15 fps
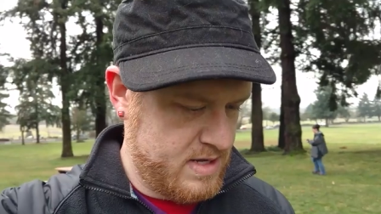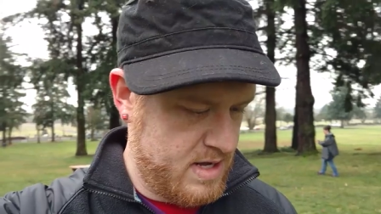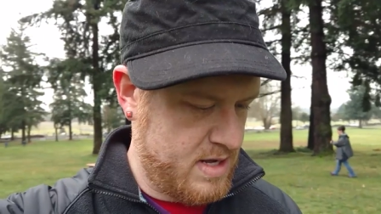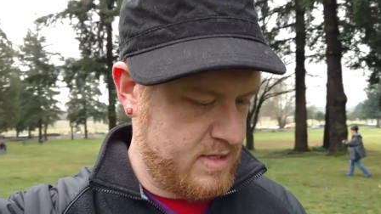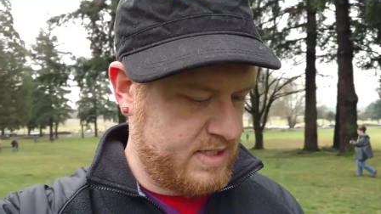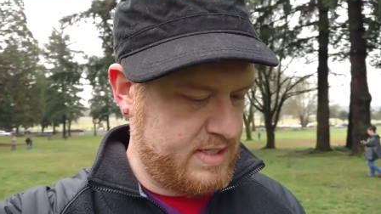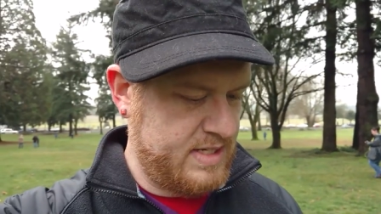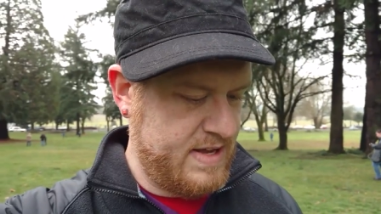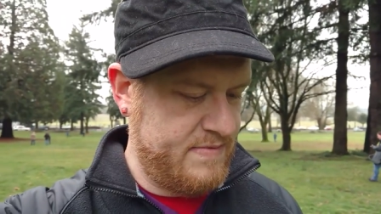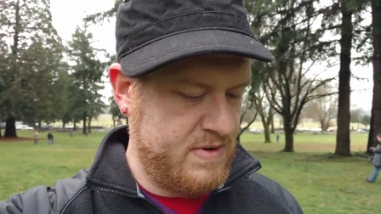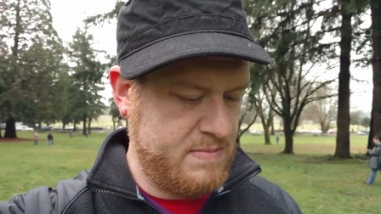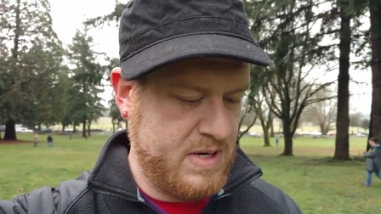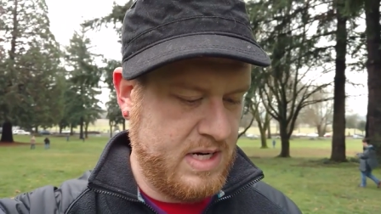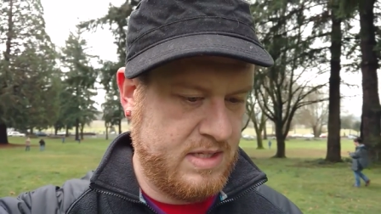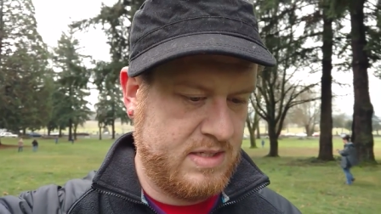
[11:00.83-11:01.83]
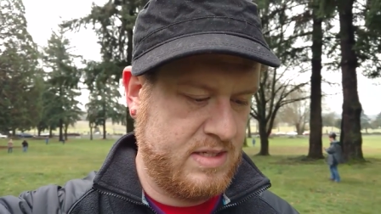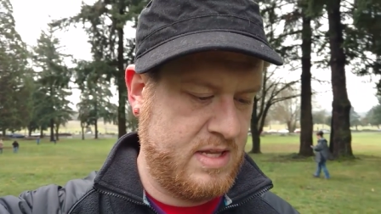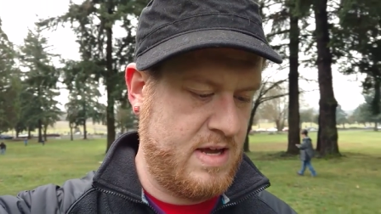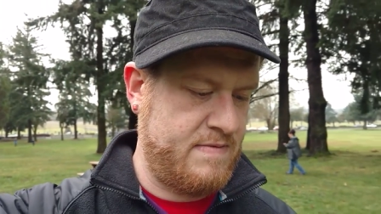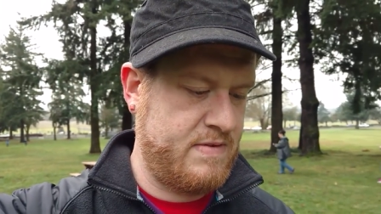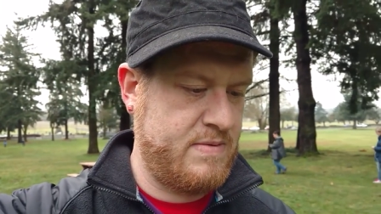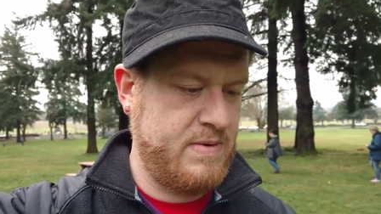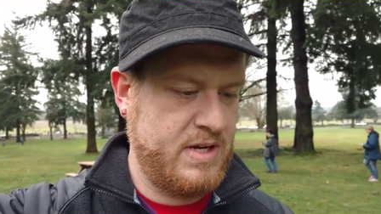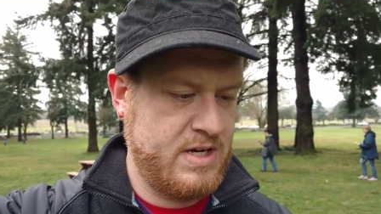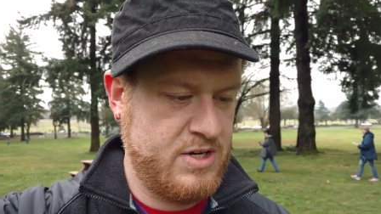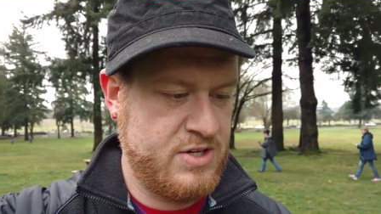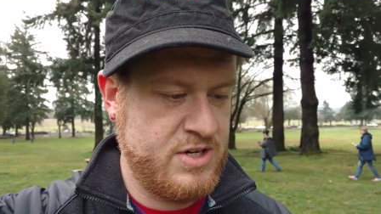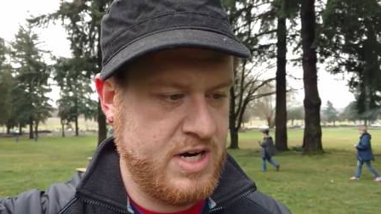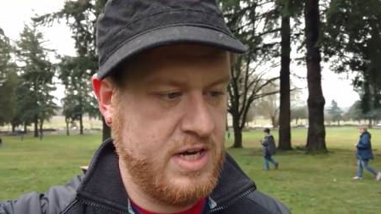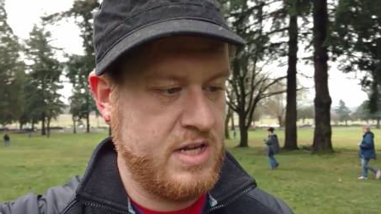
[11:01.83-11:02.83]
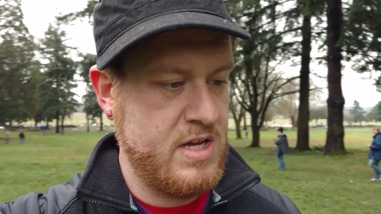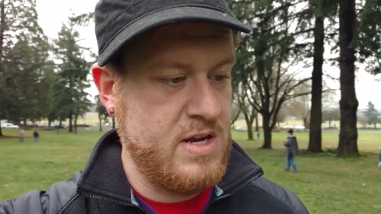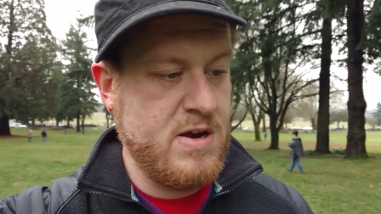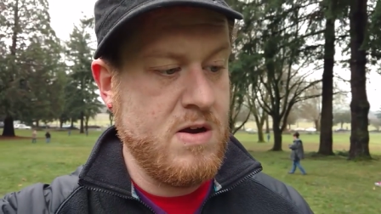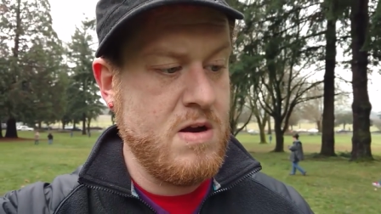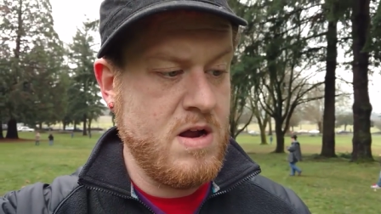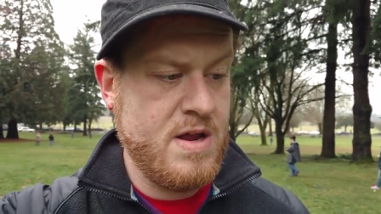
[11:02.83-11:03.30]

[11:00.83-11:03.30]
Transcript: Uh, seven minutes left. Can we get a shiny here?